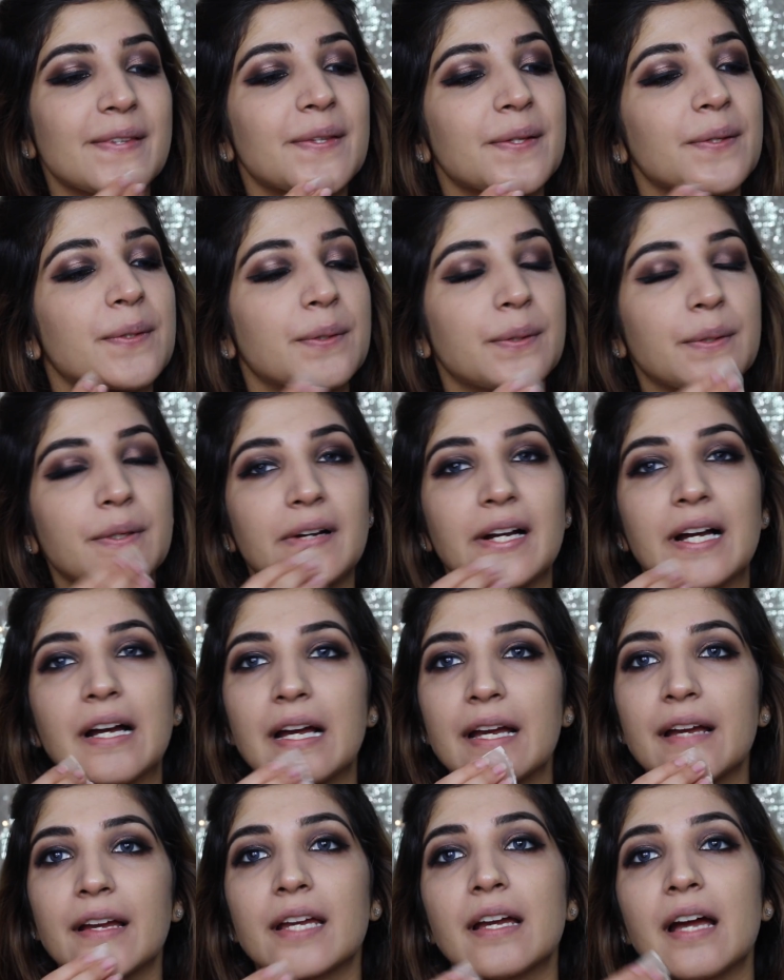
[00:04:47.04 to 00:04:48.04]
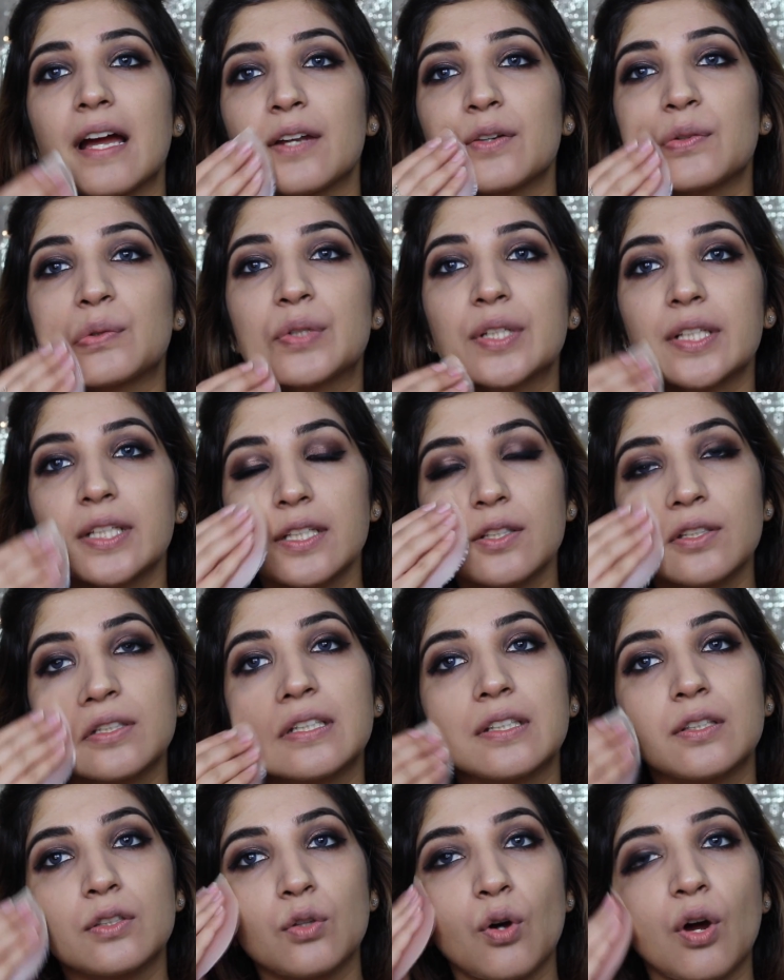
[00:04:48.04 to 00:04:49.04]
So I really
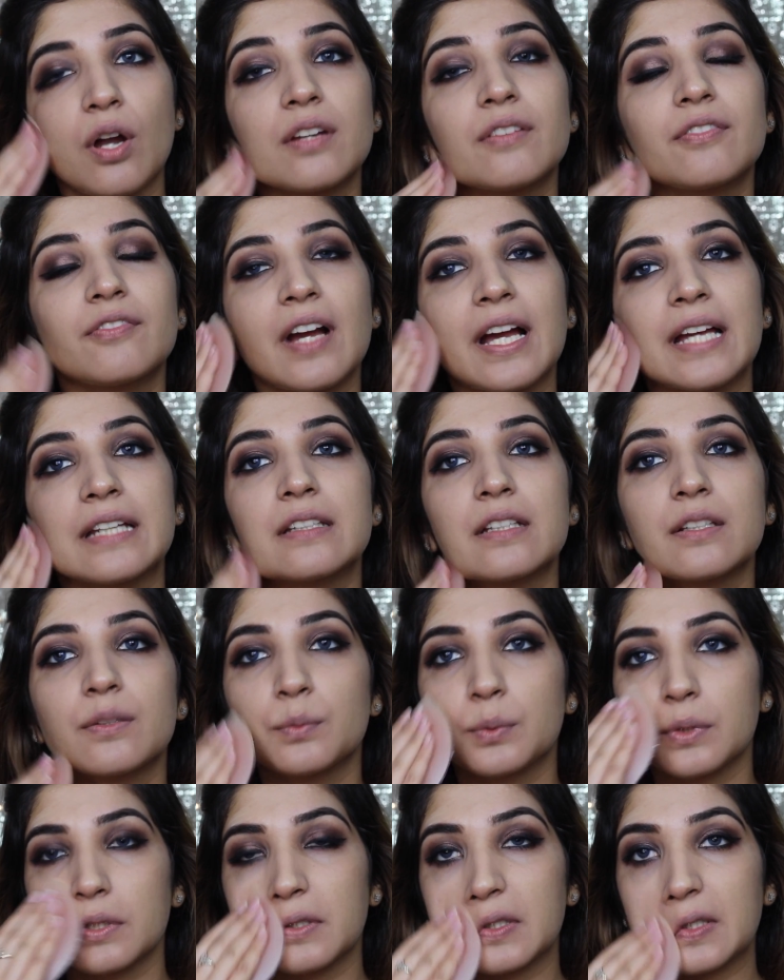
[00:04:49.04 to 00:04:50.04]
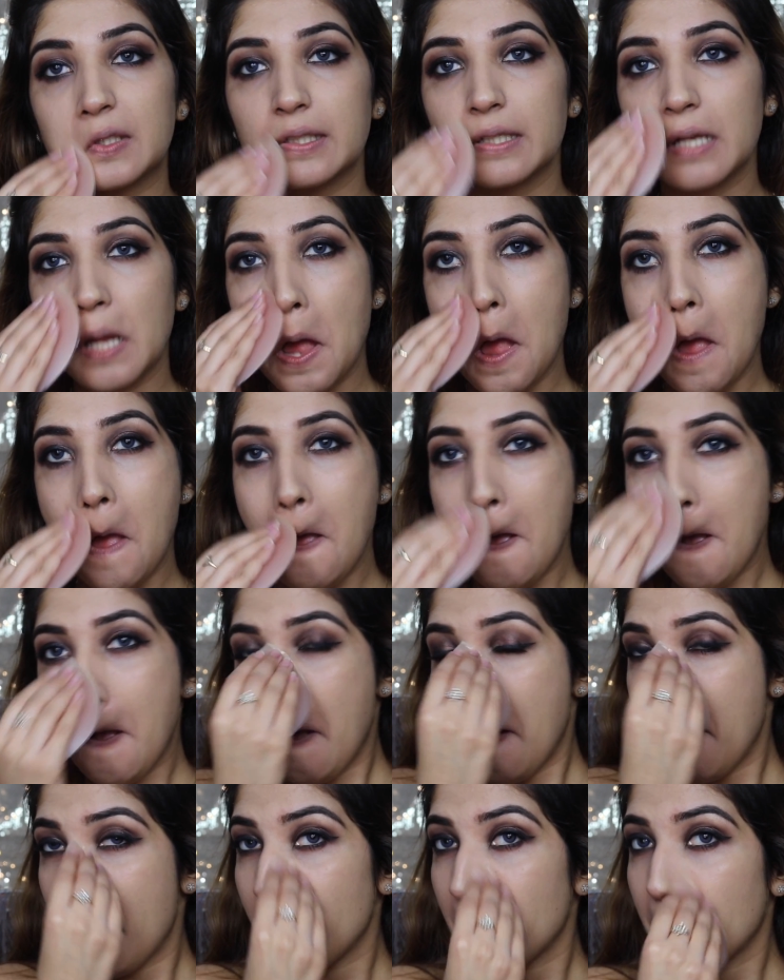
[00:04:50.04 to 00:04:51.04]
did not find it weird.
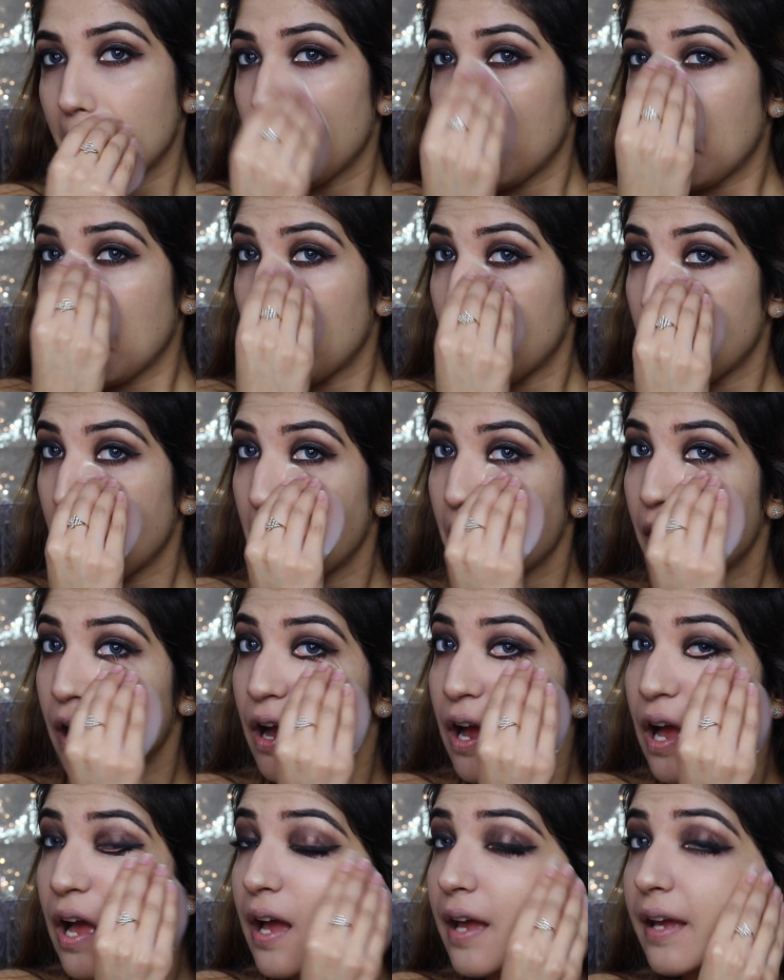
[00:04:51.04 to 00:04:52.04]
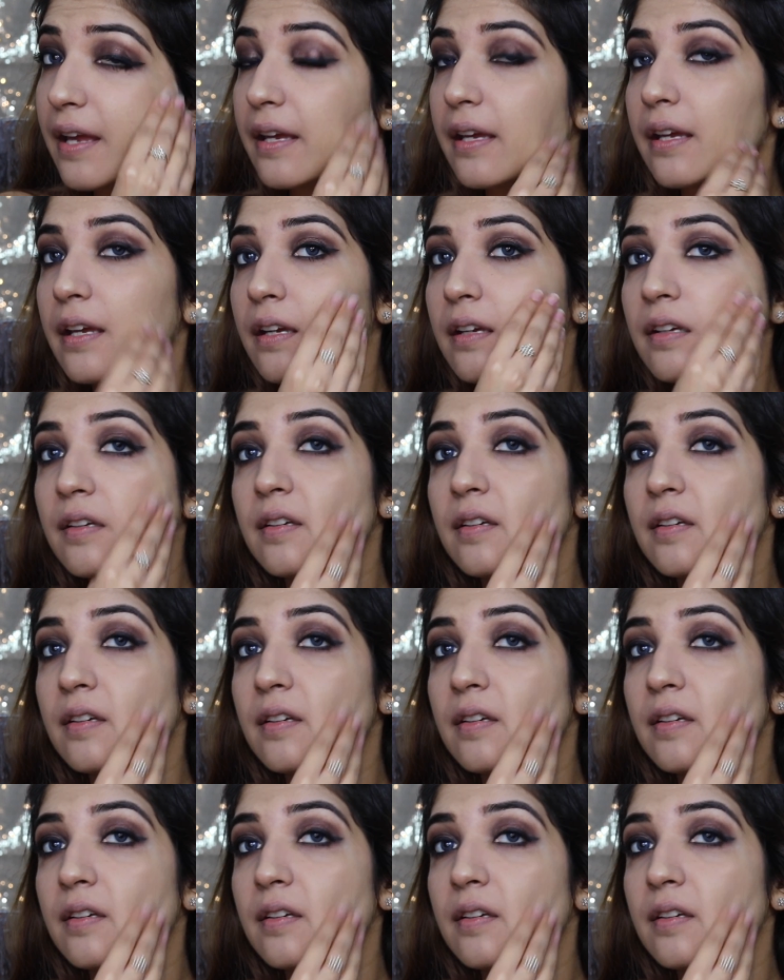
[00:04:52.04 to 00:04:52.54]
I'm